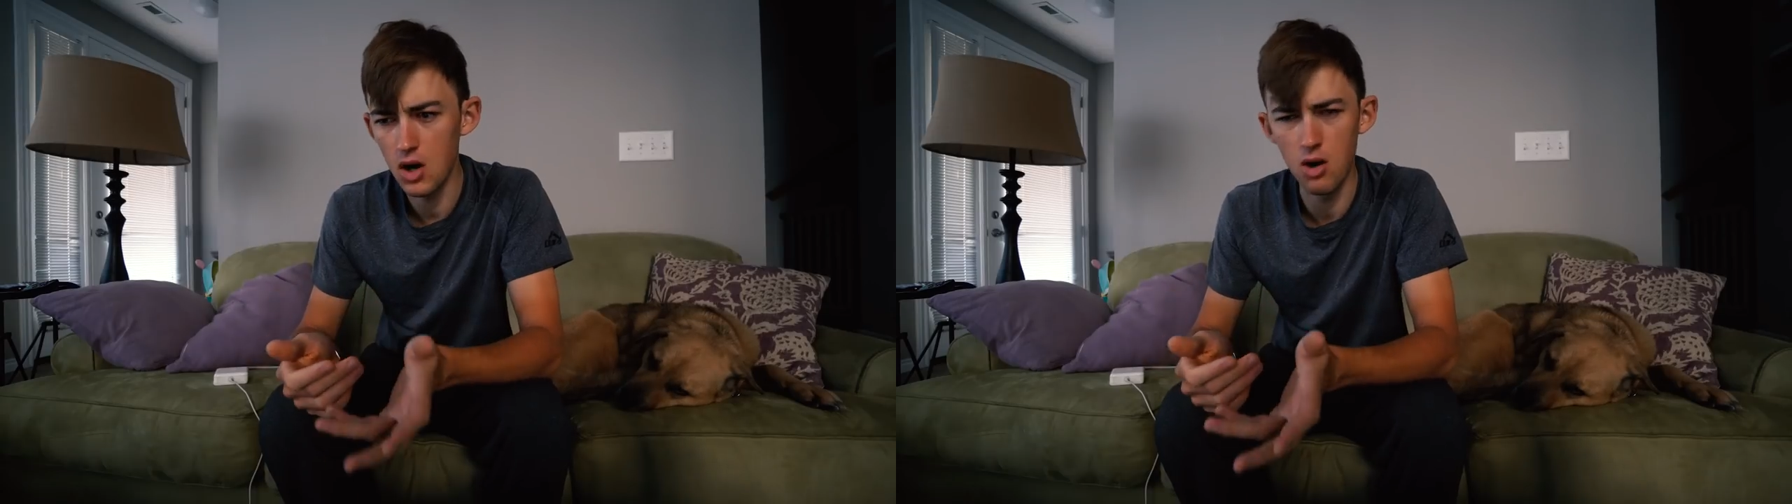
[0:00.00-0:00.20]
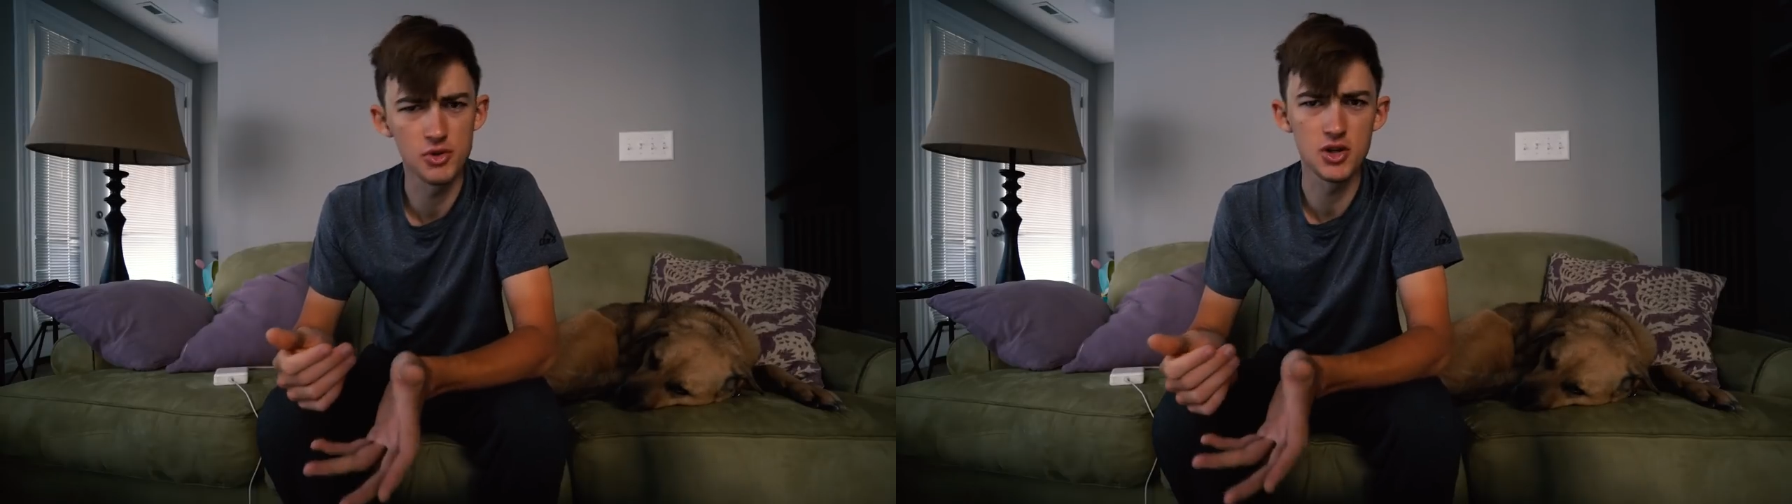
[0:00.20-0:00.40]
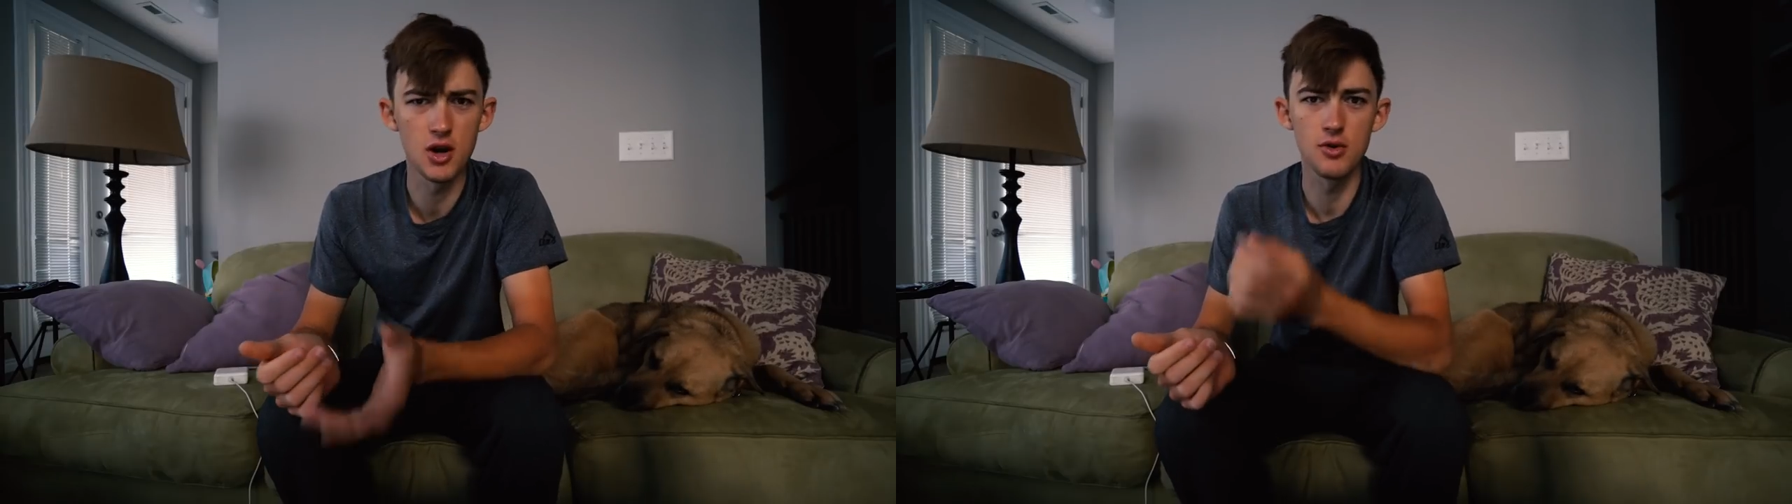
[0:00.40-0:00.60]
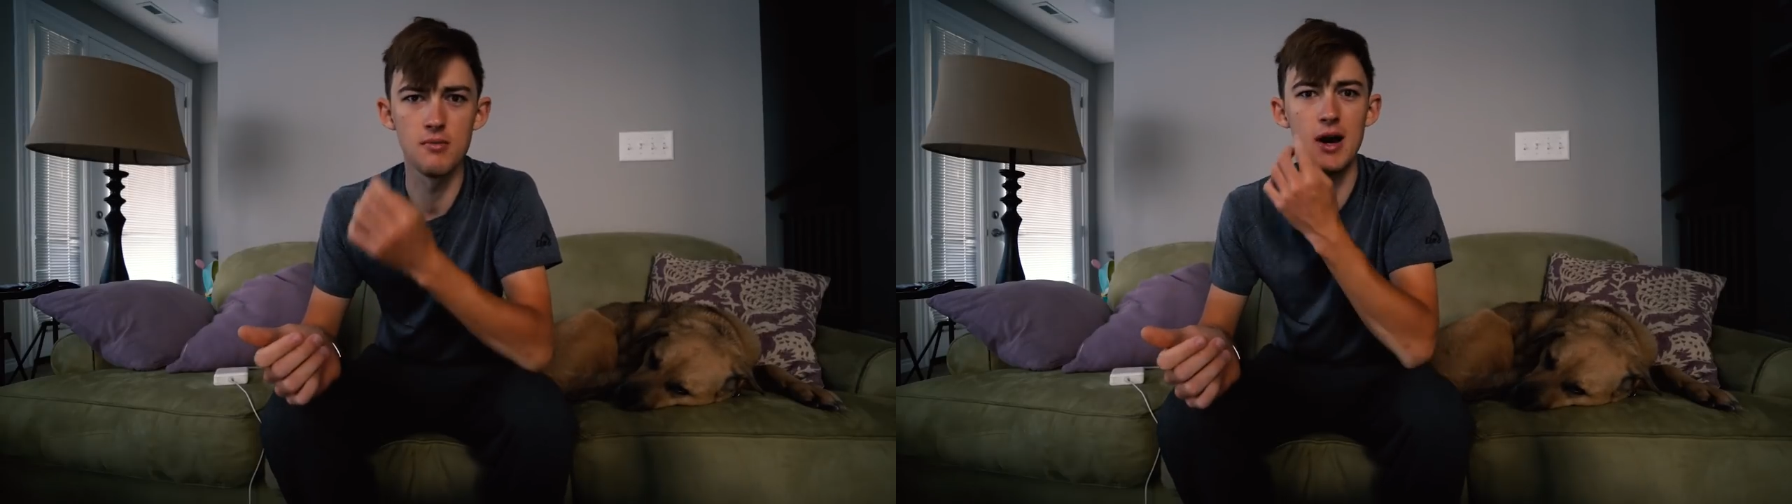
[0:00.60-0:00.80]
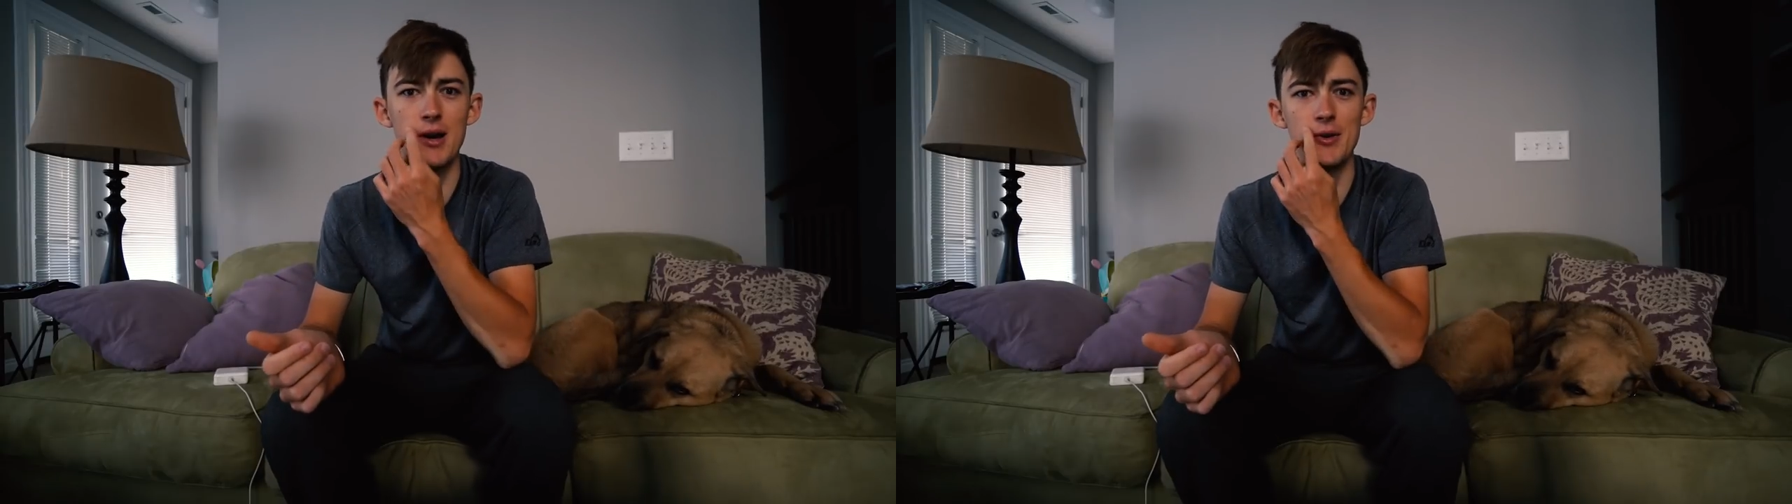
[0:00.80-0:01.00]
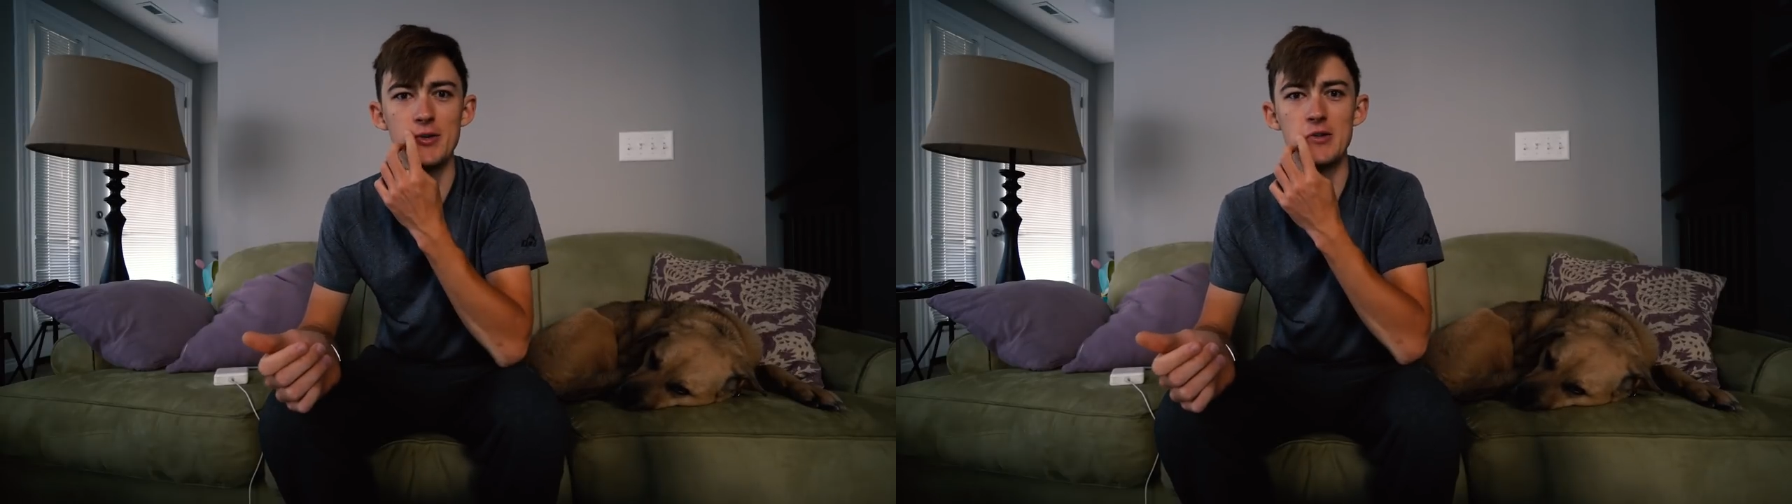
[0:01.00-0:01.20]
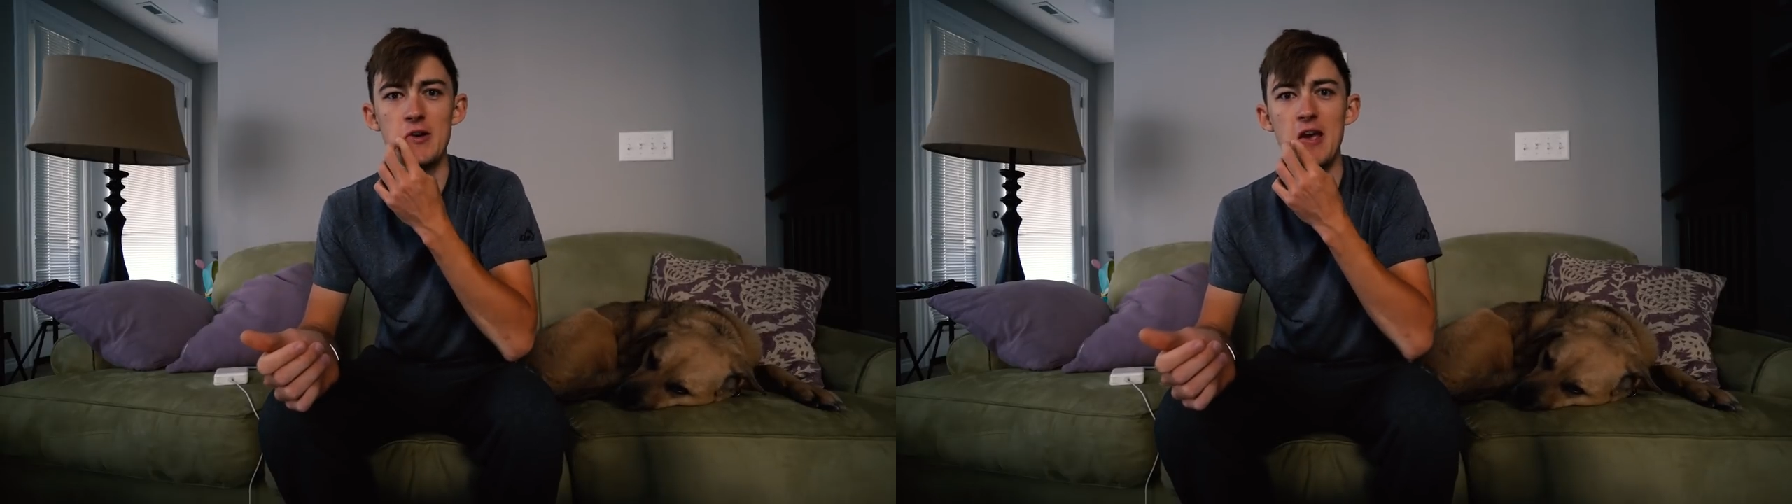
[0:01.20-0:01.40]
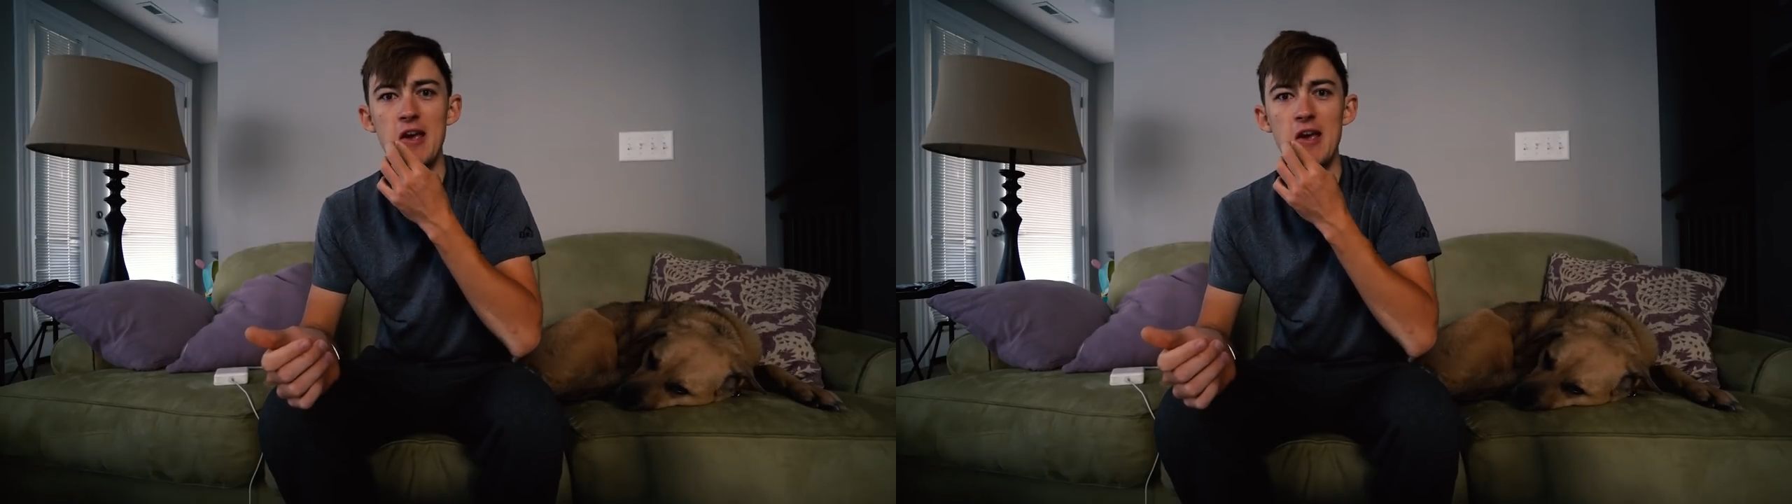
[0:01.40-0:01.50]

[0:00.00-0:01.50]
almost 100 miles.